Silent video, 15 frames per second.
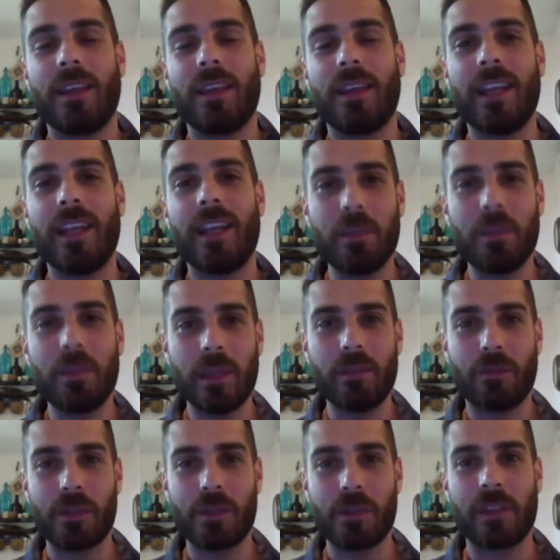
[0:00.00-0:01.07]
any meat
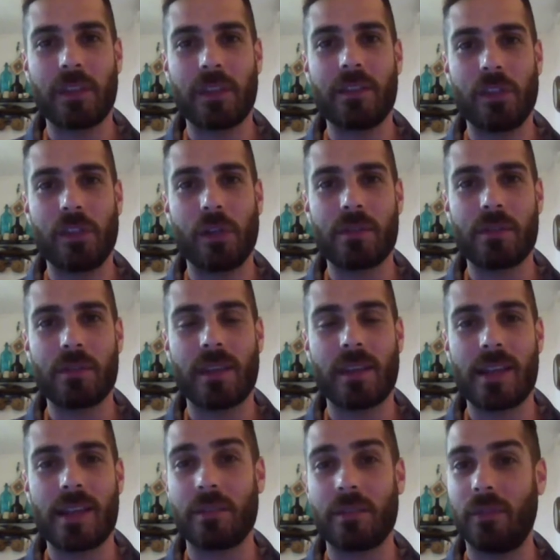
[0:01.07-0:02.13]
for 6 years
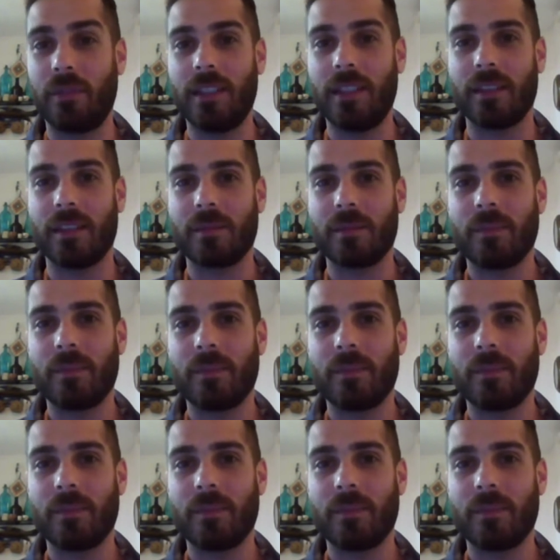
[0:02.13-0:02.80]
as a vegan.